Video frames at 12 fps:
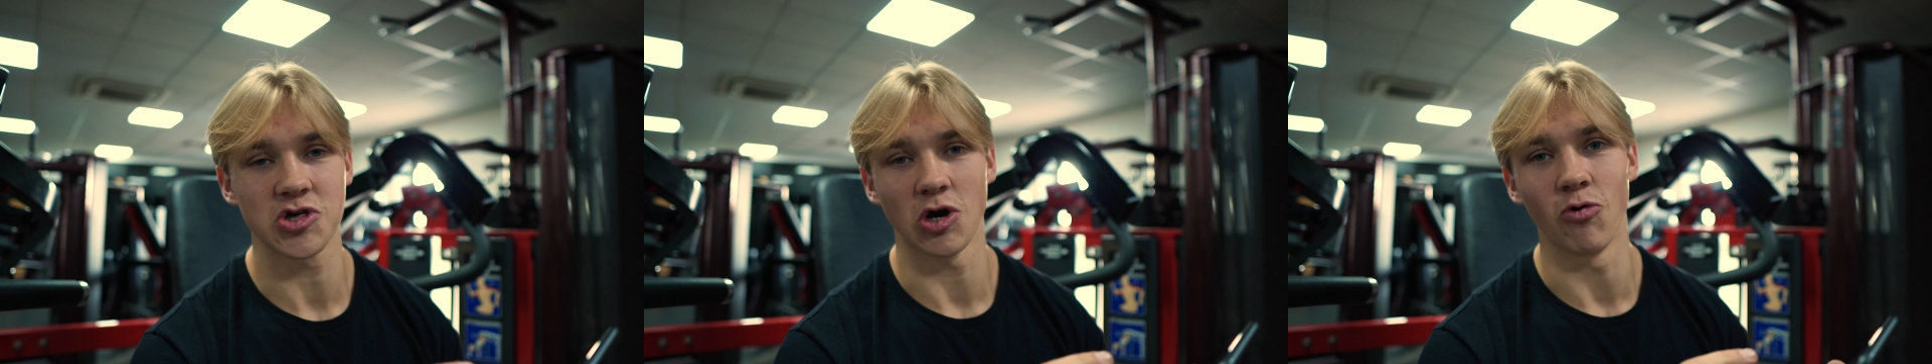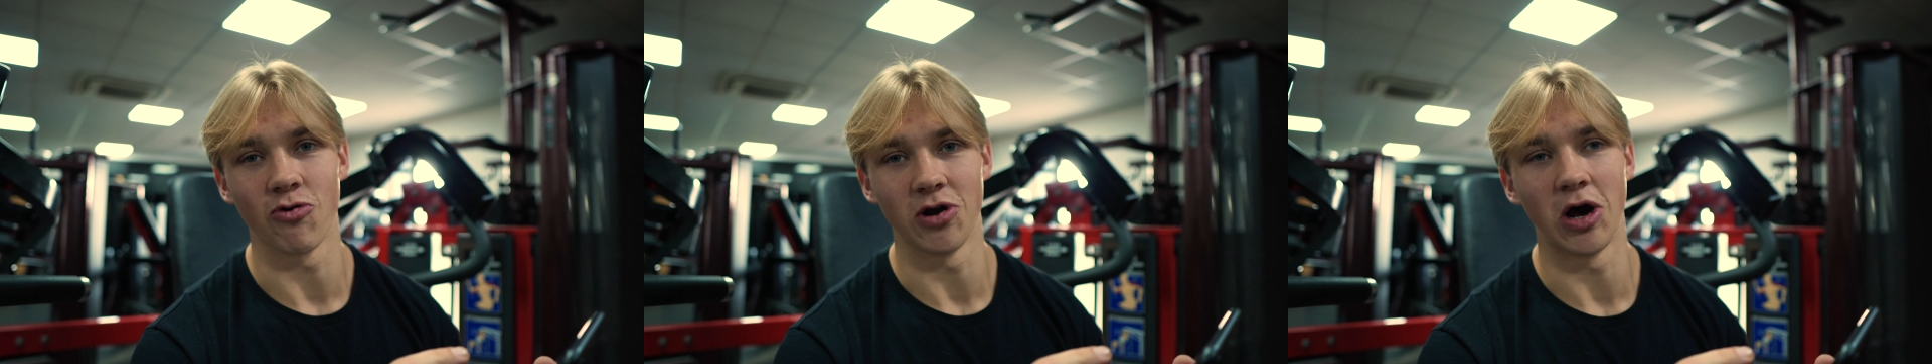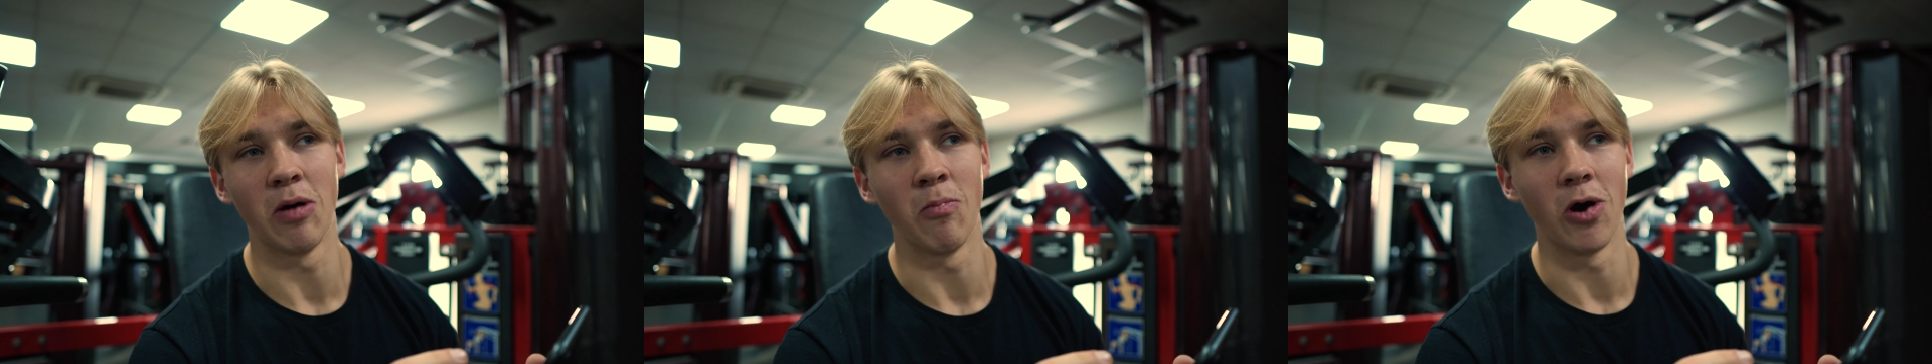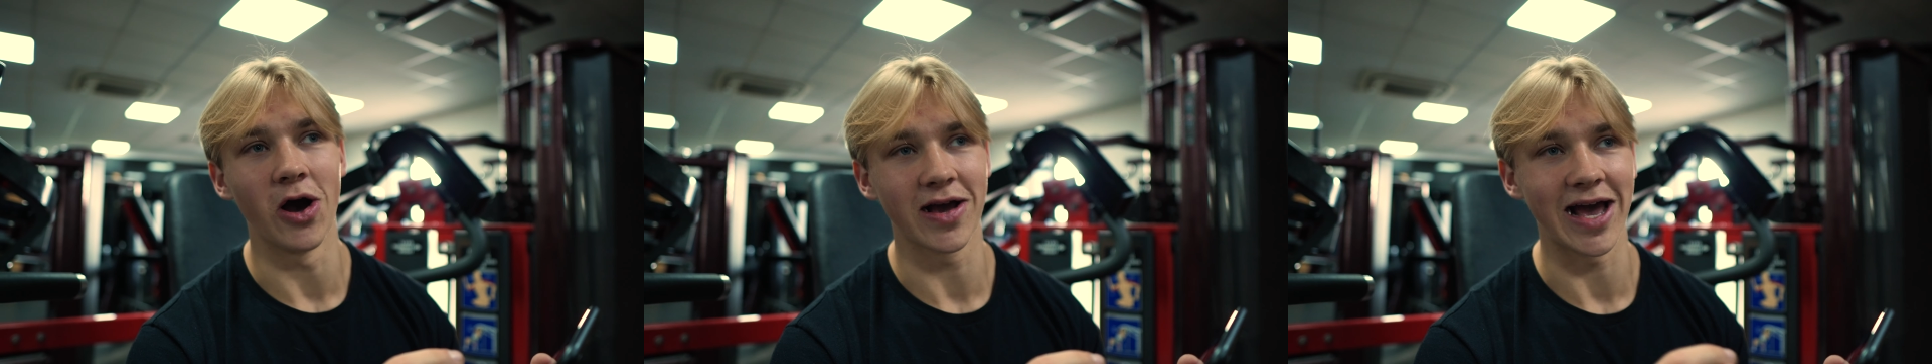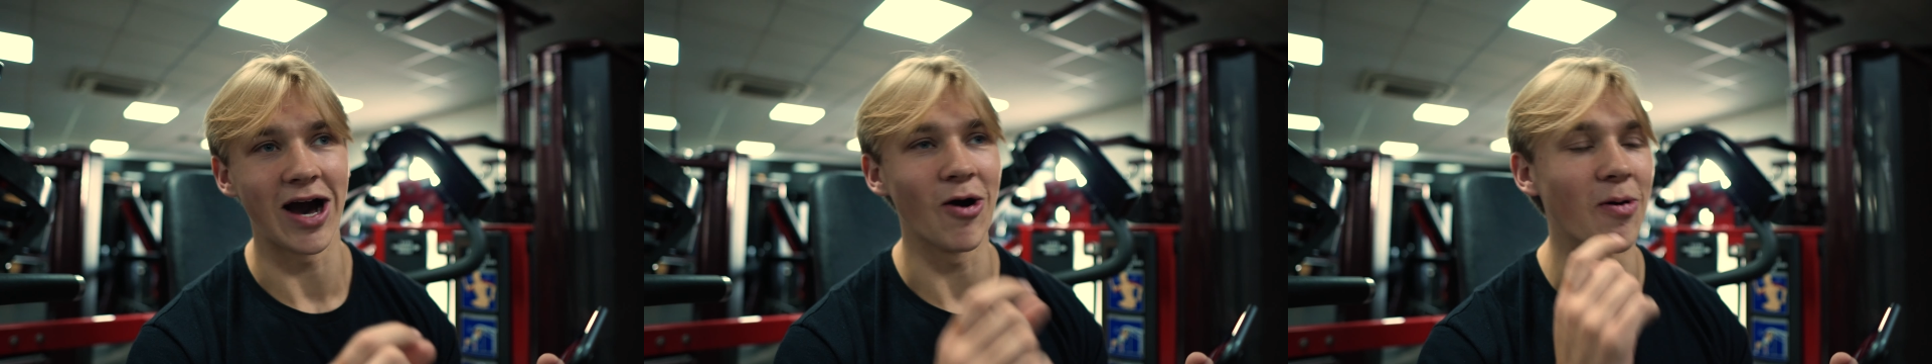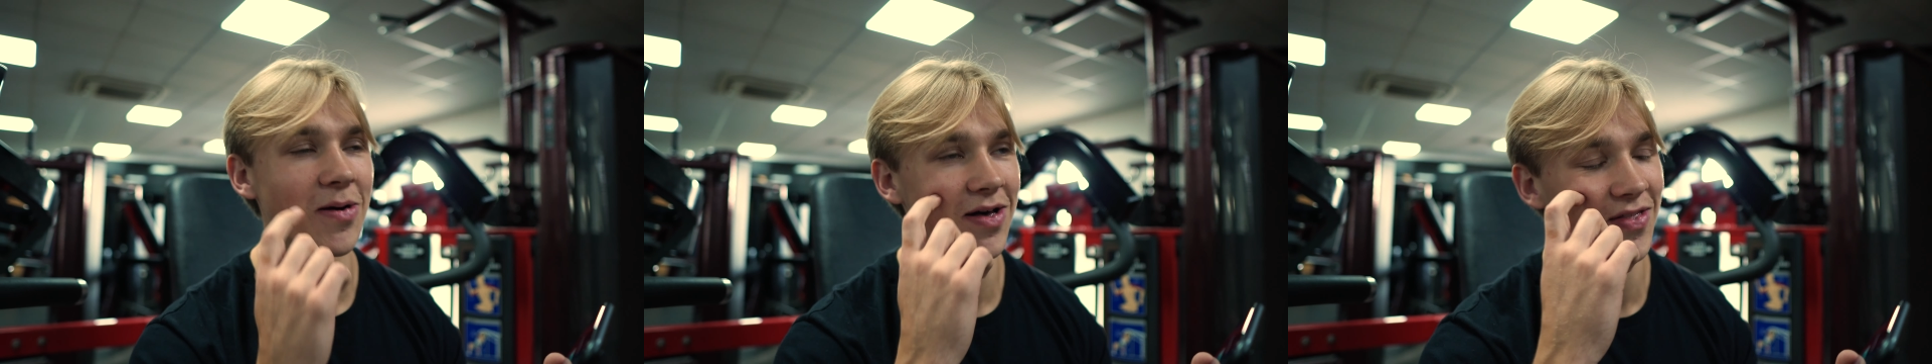shoulder and arm
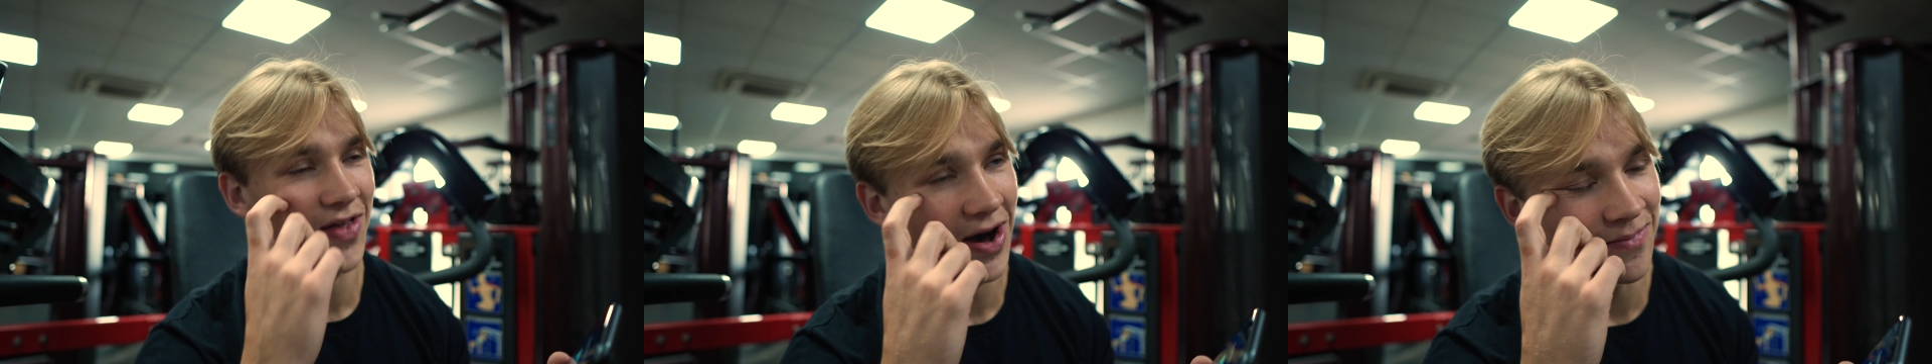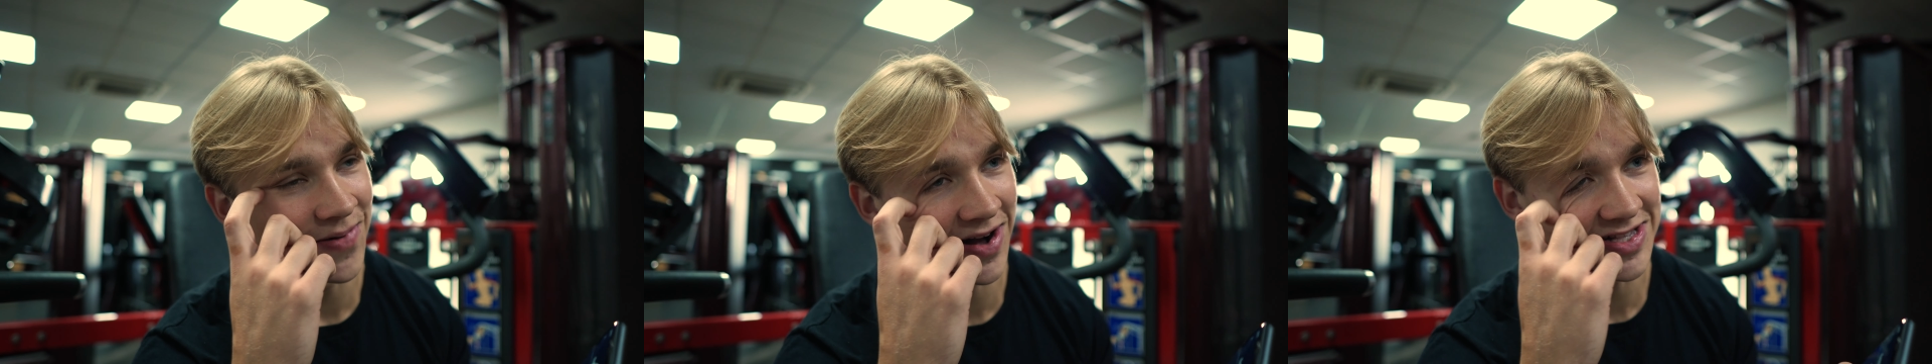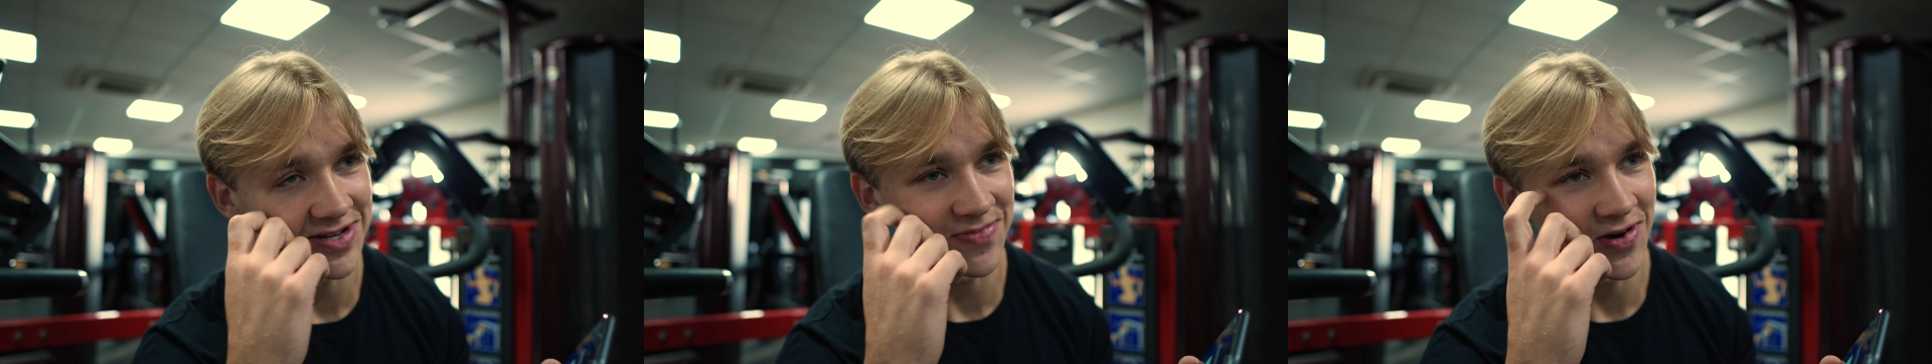workout that I'm about to